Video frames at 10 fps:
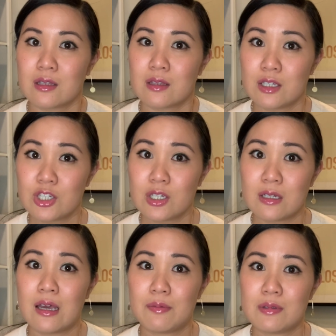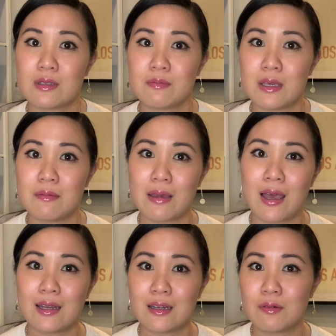this shit happened to me,
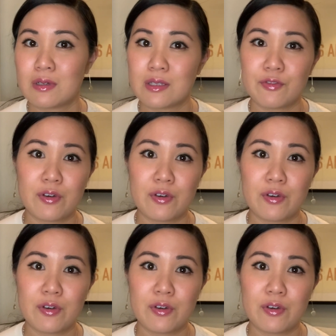man, and it wasn't